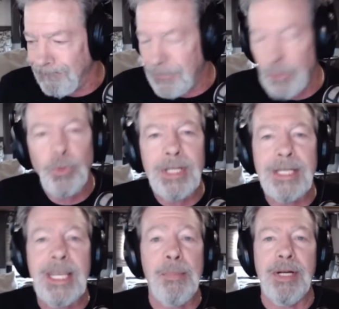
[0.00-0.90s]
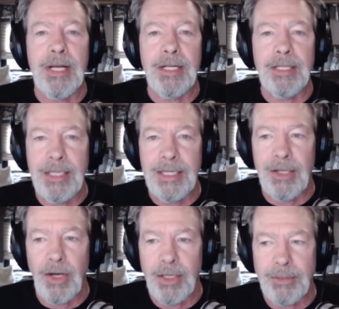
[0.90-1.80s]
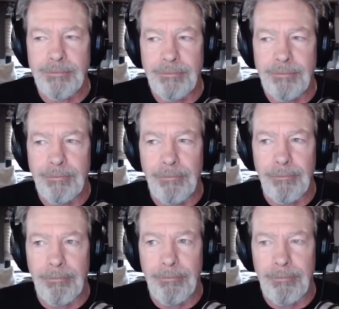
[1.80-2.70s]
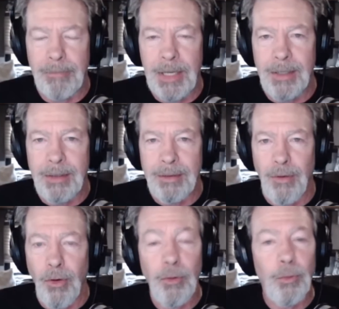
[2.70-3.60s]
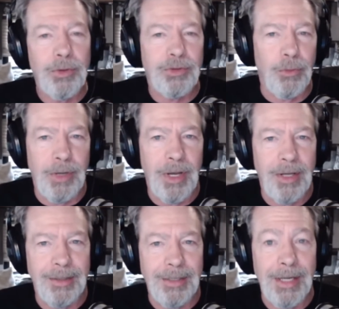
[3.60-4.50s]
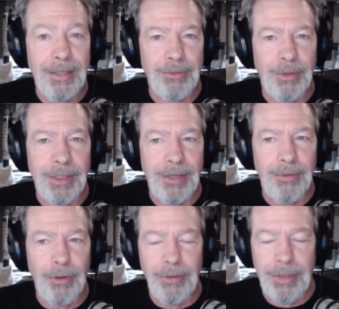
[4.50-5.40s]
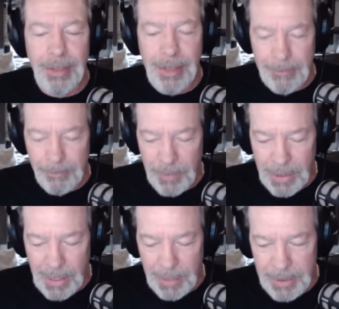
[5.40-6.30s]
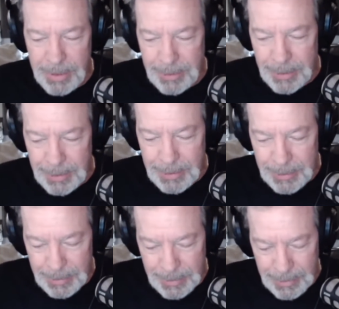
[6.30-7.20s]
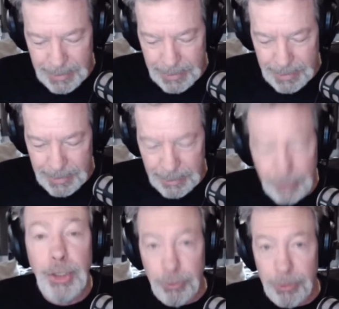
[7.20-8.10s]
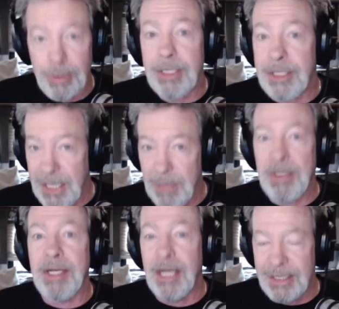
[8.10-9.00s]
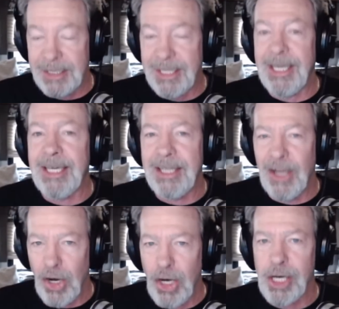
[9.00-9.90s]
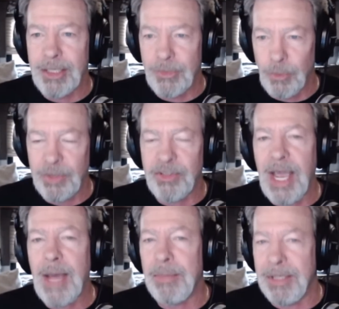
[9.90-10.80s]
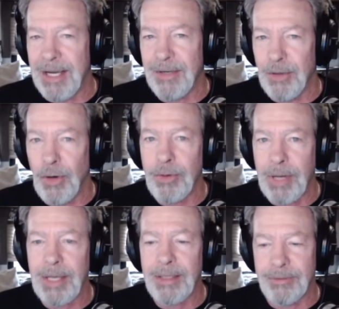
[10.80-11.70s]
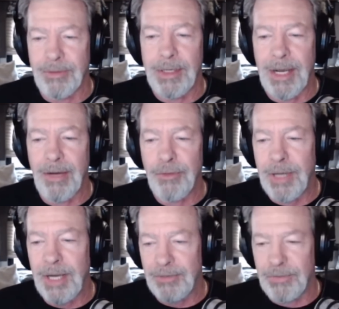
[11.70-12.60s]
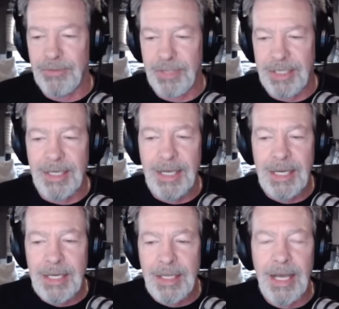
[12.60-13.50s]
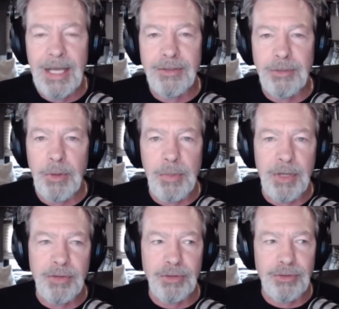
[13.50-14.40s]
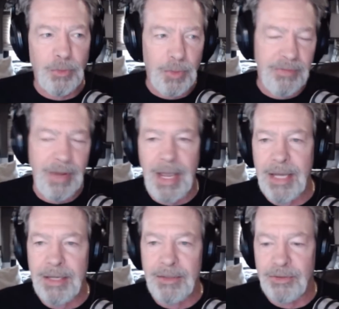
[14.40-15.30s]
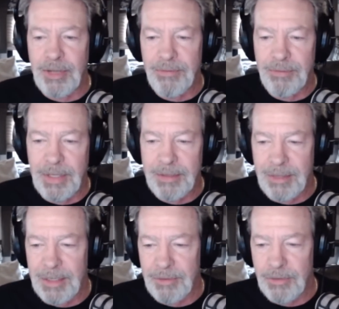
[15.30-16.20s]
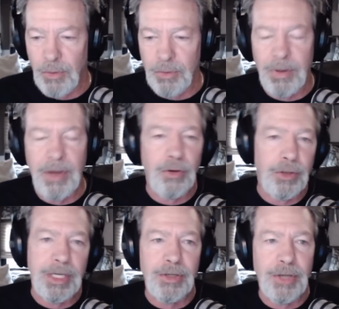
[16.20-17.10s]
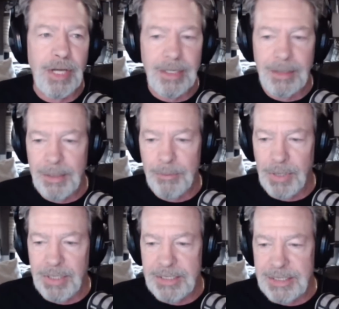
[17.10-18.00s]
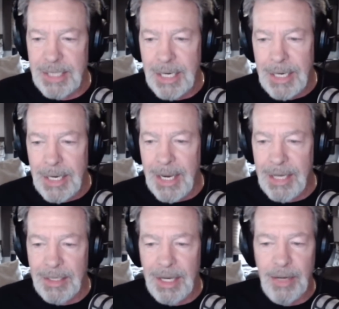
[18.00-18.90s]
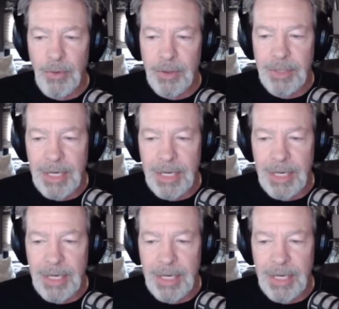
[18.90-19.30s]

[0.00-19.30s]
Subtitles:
really keeping a lid on all what's going on the island right now, are they not? I mean, literally keeping a lid on what's happening on Oak Island right now. You guys have seen some of the pictures that we've had and stuff that is going around on the internet in places. And hi, Wanda, how